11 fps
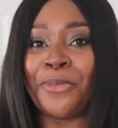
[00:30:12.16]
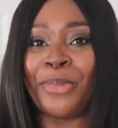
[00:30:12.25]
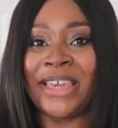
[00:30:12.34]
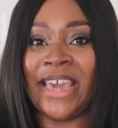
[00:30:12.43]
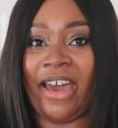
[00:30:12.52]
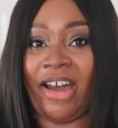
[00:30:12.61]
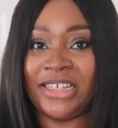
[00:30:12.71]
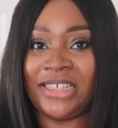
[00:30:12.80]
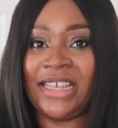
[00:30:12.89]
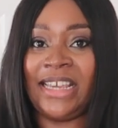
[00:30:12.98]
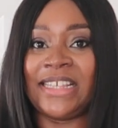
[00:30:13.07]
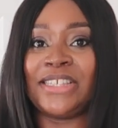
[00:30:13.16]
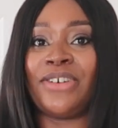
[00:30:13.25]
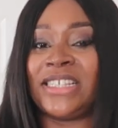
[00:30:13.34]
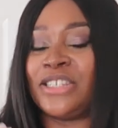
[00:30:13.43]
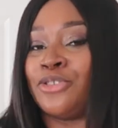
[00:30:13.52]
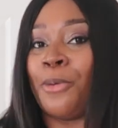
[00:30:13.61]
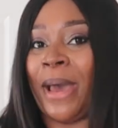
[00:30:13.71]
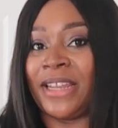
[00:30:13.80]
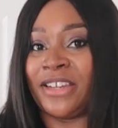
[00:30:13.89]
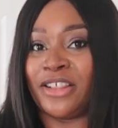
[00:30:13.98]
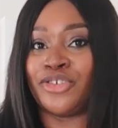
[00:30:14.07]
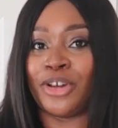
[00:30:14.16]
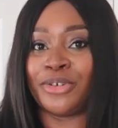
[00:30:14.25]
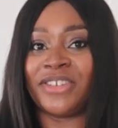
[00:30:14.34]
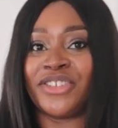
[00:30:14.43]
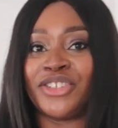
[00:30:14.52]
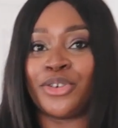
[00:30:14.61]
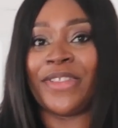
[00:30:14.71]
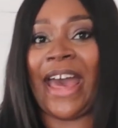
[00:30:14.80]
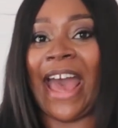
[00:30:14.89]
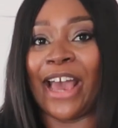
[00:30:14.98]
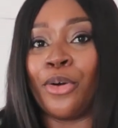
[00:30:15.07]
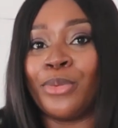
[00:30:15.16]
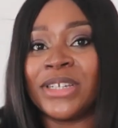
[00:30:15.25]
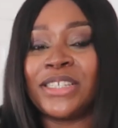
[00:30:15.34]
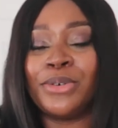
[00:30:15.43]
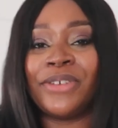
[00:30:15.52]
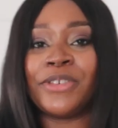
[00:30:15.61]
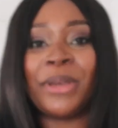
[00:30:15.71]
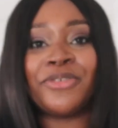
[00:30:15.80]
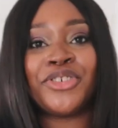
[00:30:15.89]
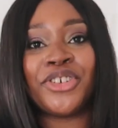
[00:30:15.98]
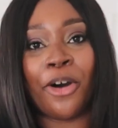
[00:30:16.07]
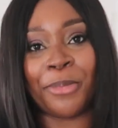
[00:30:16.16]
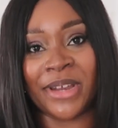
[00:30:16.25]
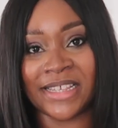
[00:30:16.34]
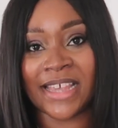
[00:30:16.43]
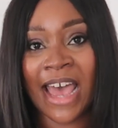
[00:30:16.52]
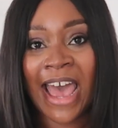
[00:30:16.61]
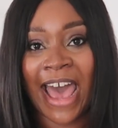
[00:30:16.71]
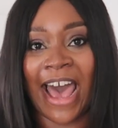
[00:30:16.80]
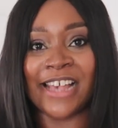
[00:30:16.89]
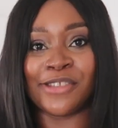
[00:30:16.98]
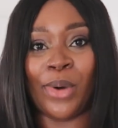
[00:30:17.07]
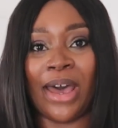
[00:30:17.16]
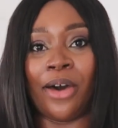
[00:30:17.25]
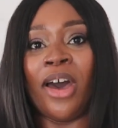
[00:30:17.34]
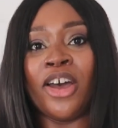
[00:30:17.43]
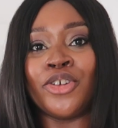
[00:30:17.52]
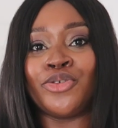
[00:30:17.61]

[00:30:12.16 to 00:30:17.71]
But yeah, I just think it's nice. It's not padded at the shoulder, it's just got that angle which still gives a bit of sharpness as well.